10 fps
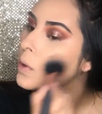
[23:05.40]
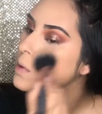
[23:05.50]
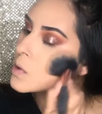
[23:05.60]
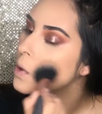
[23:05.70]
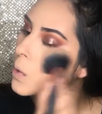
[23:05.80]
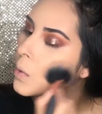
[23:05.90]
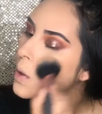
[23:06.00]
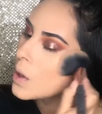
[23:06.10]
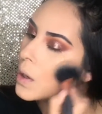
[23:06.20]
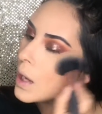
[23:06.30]
one, so
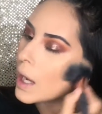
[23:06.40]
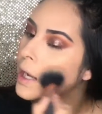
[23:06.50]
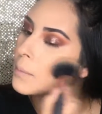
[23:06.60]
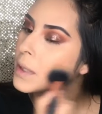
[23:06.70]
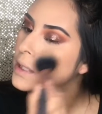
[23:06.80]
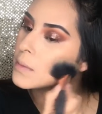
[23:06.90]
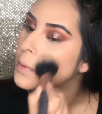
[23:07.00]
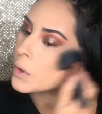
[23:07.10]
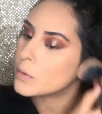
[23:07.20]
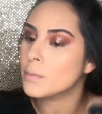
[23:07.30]
I mix
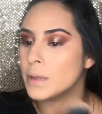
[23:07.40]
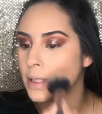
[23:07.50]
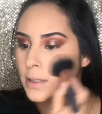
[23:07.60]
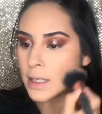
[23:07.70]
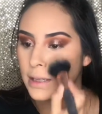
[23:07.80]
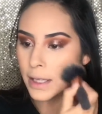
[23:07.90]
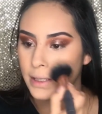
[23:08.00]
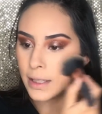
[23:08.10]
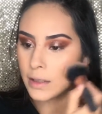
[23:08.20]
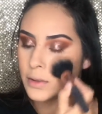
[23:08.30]
both because I
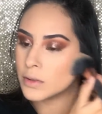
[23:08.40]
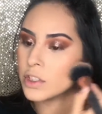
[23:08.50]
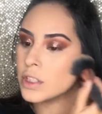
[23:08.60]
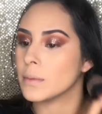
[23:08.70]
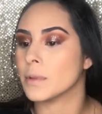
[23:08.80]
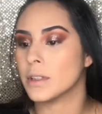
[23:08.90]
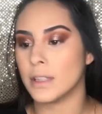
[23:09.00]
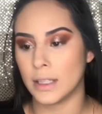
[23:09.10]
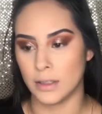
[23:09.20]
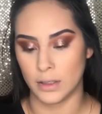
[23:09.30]
like that little shimmer
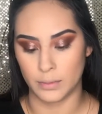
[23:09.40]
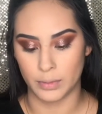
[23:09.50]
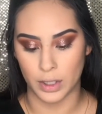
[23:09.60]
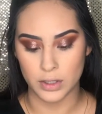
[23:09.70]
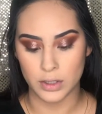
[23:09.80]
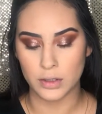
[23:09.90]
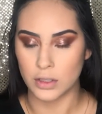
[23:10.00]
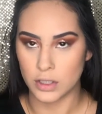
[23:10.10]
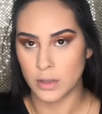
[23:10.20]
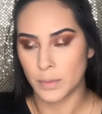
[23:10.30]
that the bronzer,
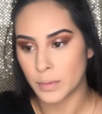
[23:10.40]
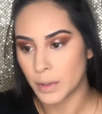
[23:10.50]
the shimmer